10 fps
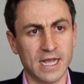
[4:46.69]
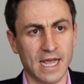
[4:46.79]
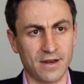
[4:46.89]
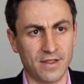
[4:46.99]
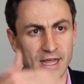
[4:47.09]

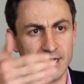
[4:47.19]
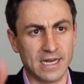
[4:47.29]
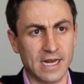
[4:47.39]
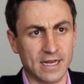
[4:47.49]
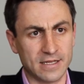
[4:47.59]
and their
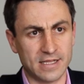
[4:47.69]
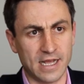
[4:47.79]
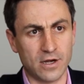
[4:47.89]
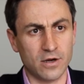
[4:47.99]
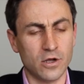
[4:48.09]
dealings
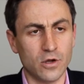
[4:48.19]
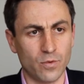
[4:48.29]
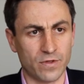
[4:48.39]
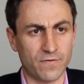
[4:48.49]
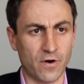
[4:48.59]
then
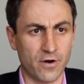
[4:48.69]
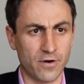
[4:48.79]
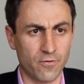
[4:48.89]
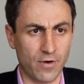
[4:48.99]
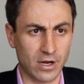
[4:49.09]
with
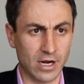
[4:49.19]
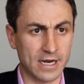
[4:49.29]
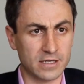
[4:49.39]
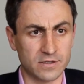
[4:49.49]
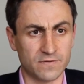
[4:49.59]
foreign
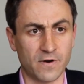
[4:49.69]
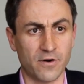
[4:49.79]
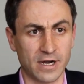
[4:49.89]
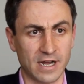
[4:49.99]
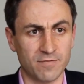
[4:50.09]
regulators and
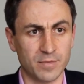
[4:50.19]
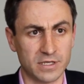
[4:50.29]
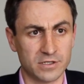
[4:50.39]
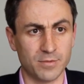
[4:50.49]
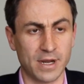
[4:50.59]
foreign
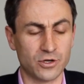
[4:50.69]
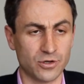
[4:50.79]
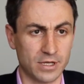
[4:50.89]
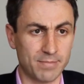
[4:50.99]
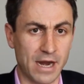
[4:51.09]
governments to make
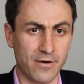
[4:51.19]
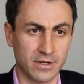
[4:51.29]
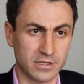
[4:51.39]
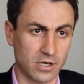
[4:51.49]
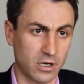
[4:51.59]
sure that
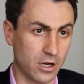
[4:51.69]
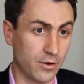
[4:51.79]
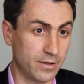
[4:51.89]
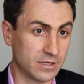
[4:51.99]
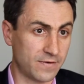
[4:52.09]
barriers are
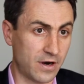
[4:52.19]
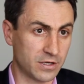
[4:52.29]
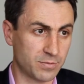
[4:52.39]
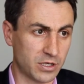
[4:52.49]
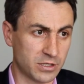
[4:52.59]
lowered as far
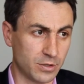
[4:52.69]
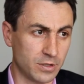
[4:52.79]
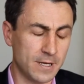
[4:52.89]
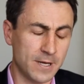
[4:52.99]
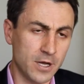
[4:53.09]
as possible.